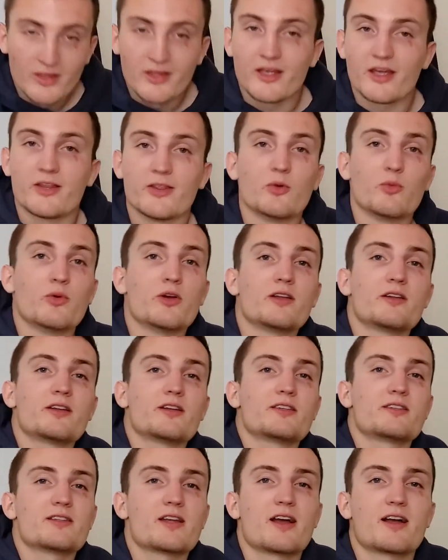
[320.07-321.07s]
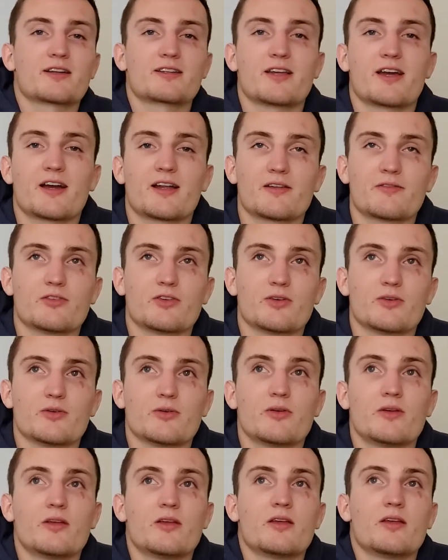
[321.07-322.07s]
and the wind gets knocked out of
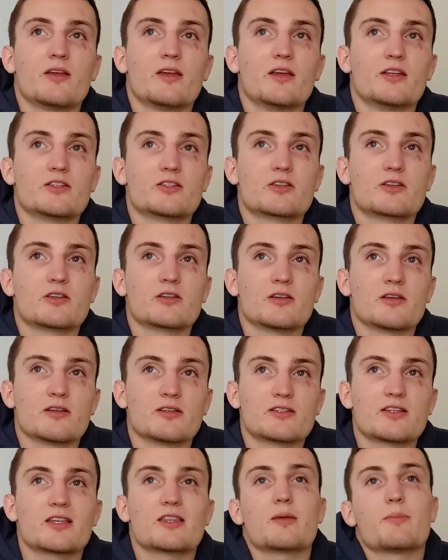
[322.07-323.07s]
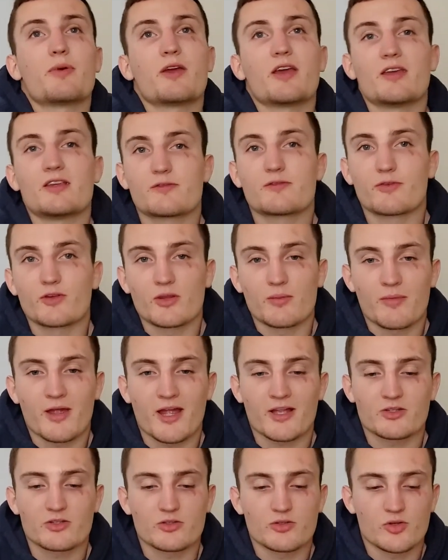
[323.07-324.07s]
you, it's going to set the pace for the
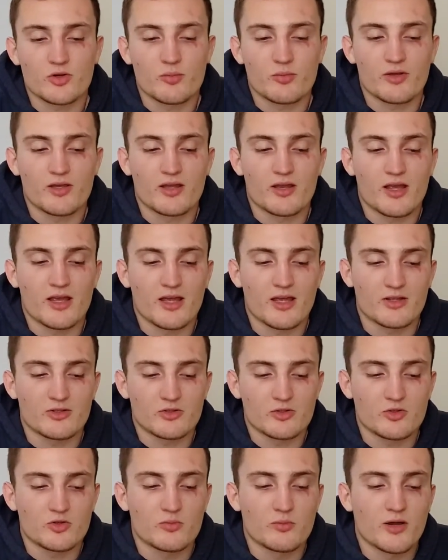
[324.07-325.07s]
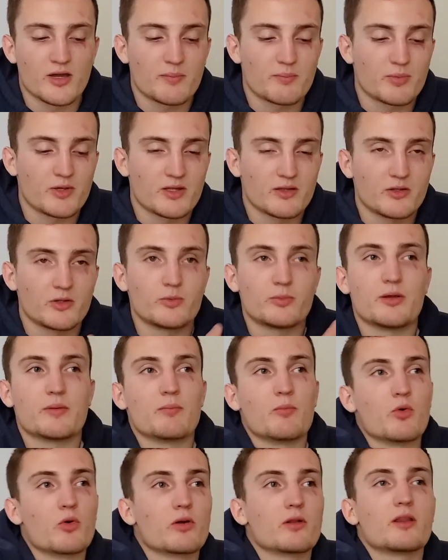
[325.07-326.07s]
match a little bit, and you might be a little bit
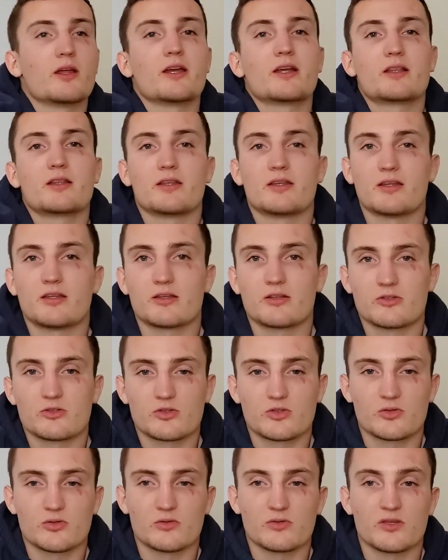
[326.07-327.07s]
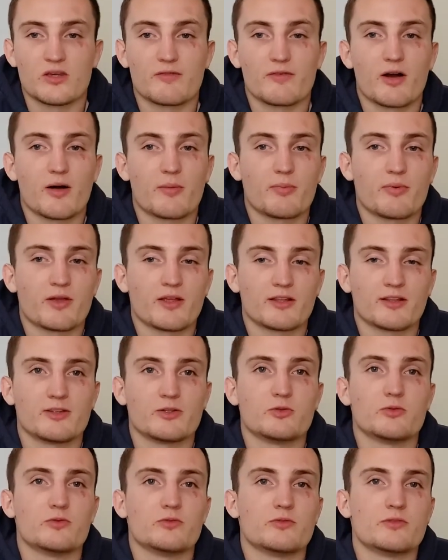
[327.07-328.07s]
more likely to give up and
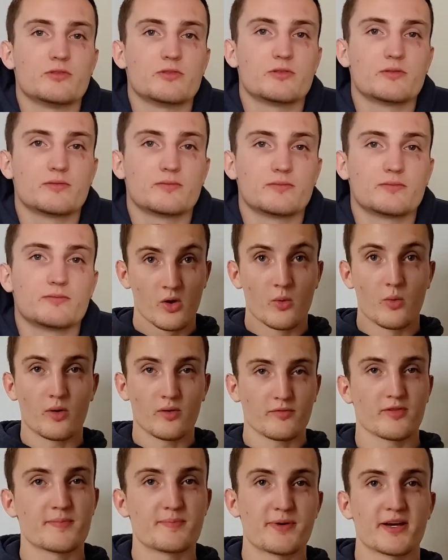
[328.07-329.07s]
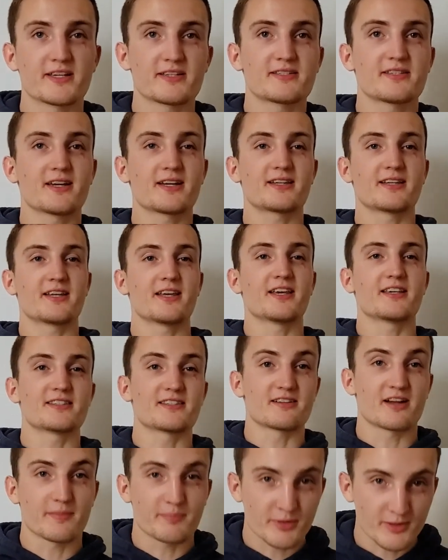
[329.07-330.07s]
lose. One of the best techniques
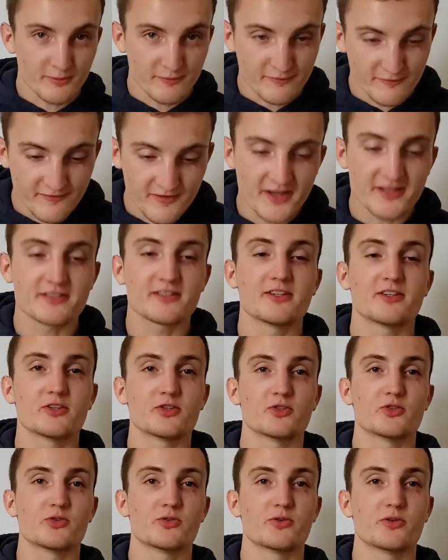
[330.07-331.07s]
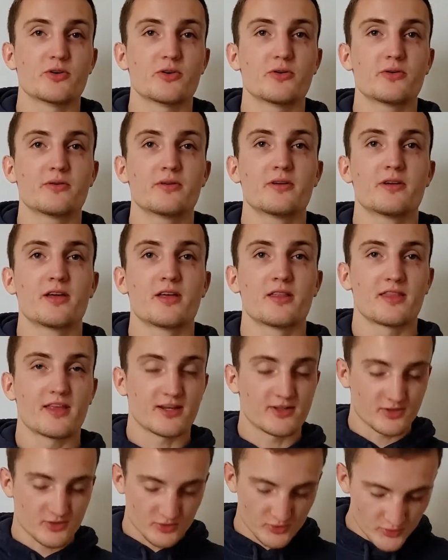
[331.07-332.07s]
that I perfected in judo that
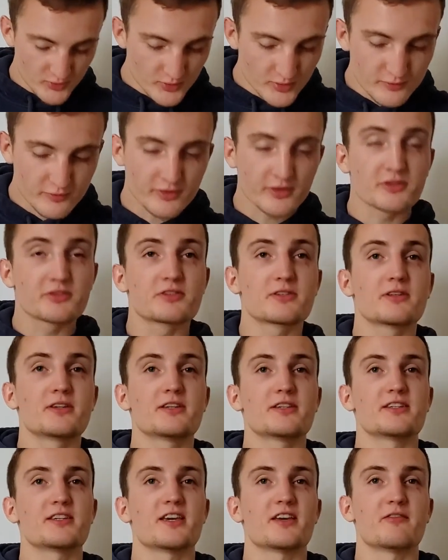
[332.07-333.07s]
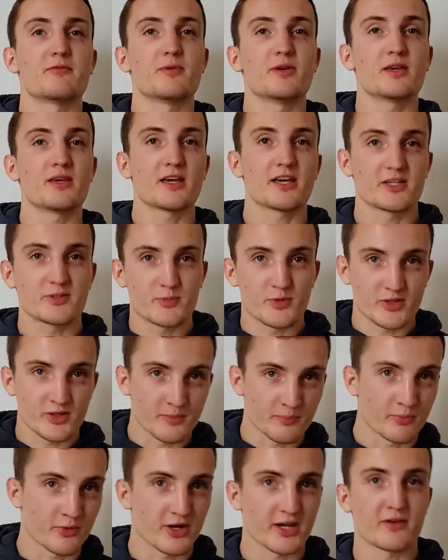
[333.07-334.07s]
has universally saved me has been the
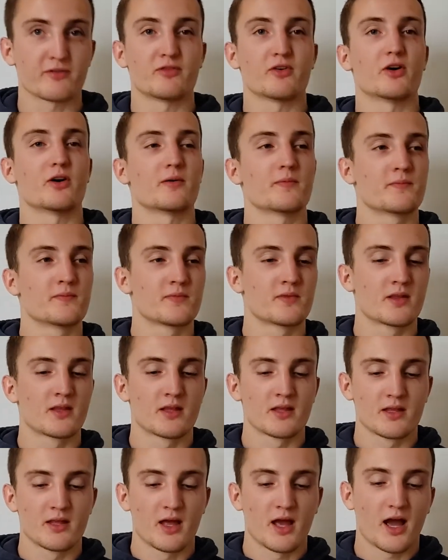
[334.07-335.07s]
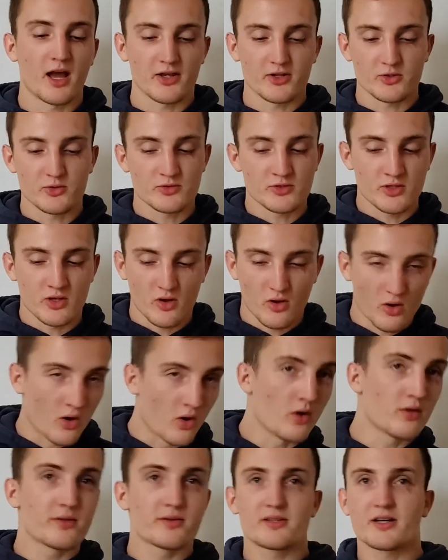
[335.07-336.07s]
break fall. I use it
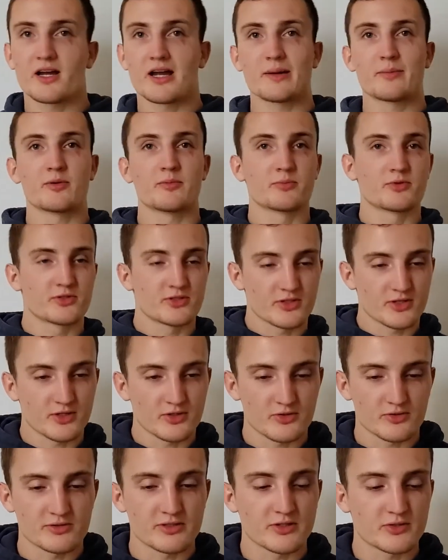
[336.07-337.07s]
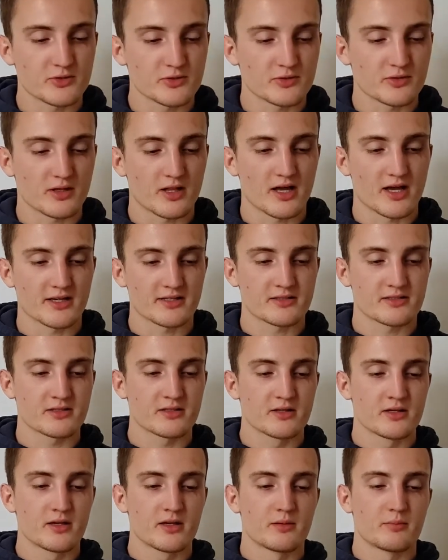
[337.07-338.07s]
all the time in Brazilian Jiu-Jitsu
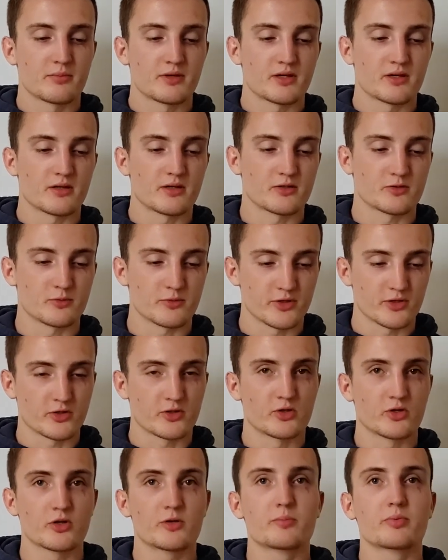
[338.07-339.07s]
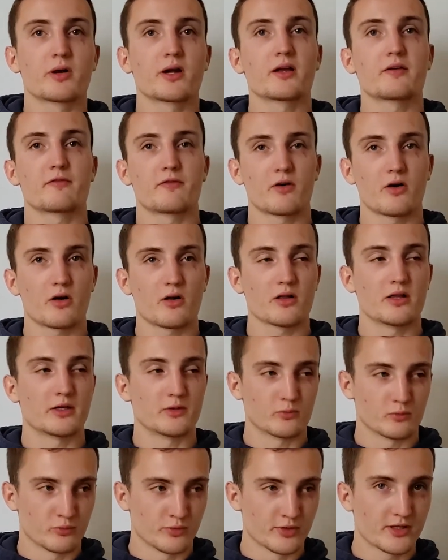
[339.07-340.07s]
class because with a good break fall,
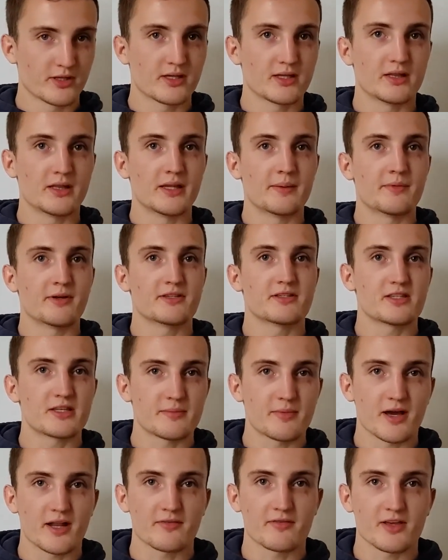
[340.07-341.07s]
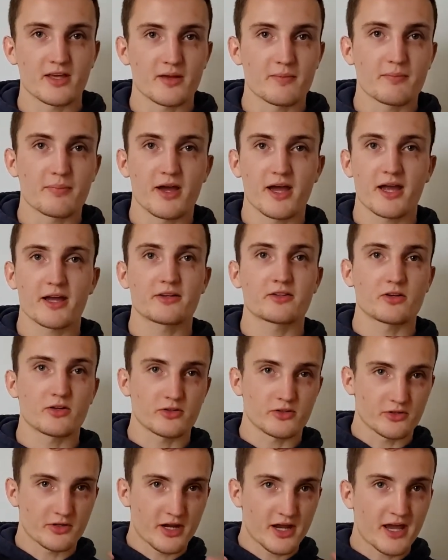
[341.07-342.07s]
it really limits the amount of impact on
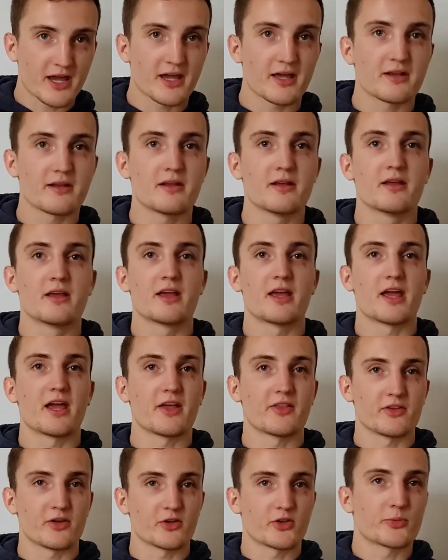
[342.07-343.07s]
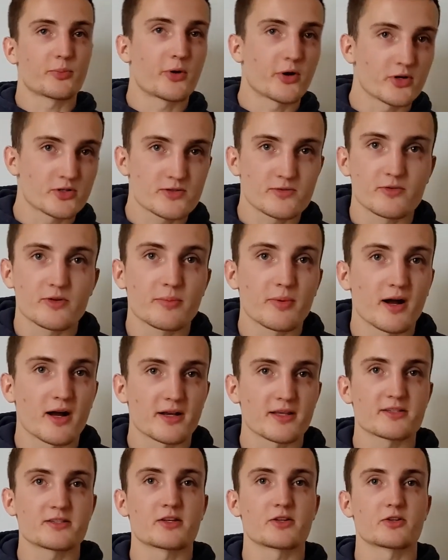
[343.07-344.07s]
your head and the other parts of your
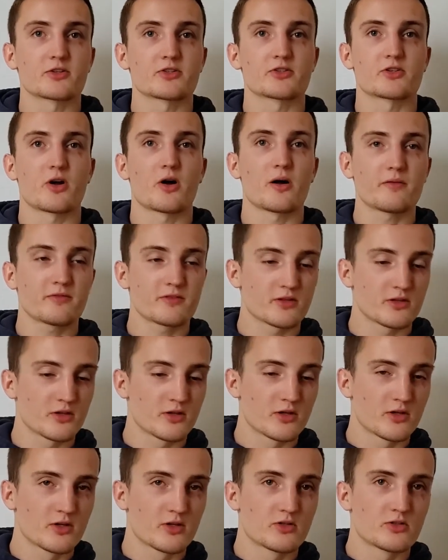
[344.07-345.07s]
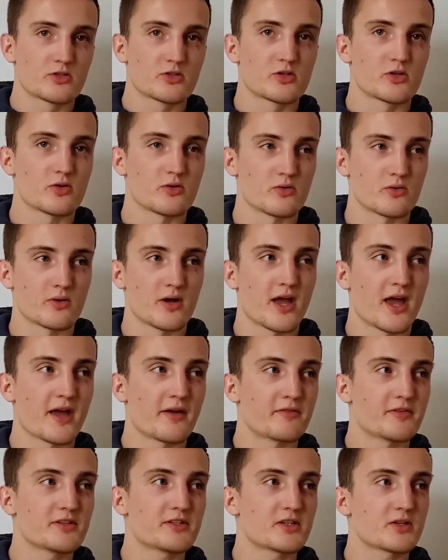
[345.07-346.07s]
bodies that are soft. So
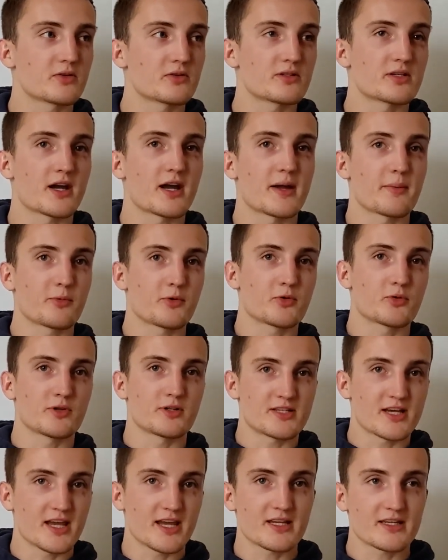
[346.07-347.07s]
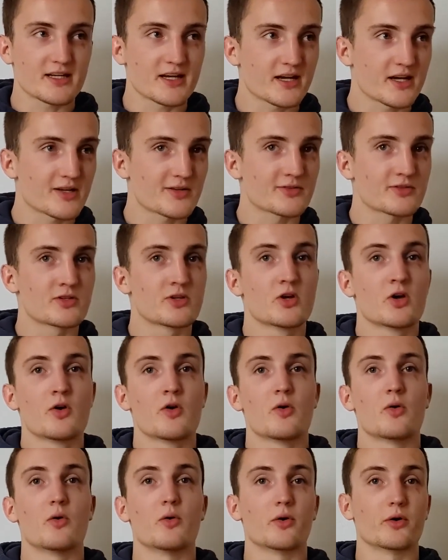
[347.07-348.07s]
every single time we're doing takedowns
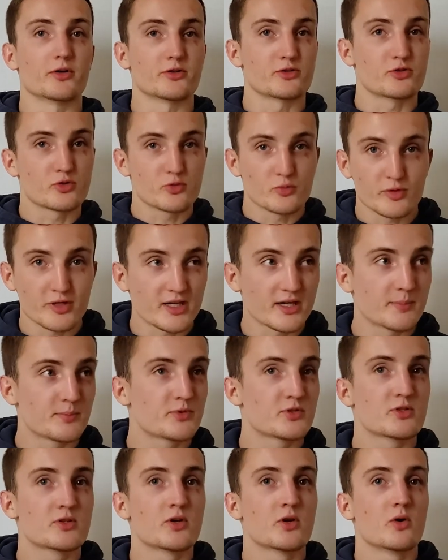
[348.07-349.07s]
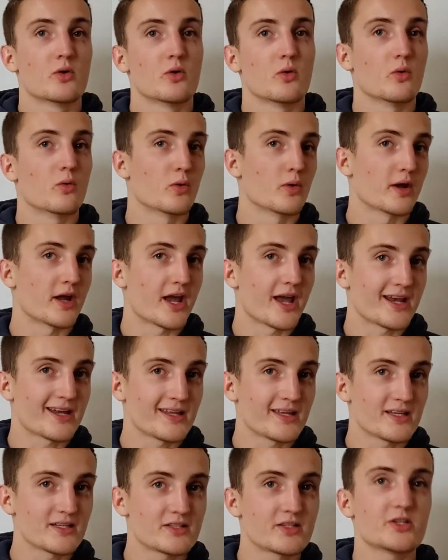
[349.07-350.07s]
or sweeps or
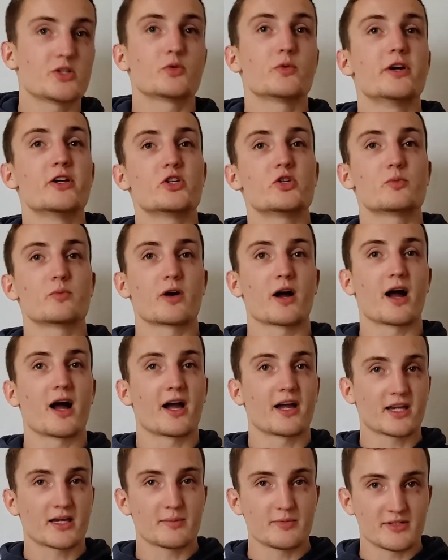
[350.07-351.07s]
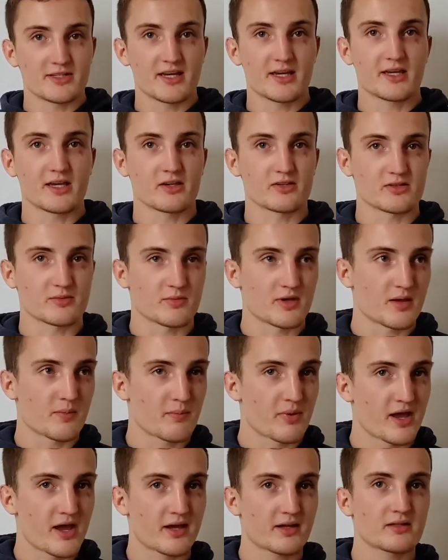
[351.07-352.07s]
any situation where I could be taking some
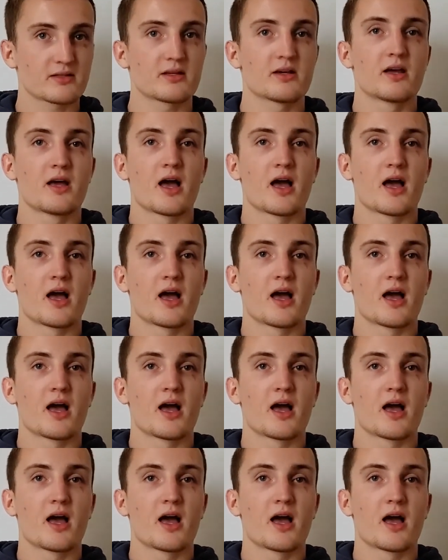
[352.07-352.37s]
impact,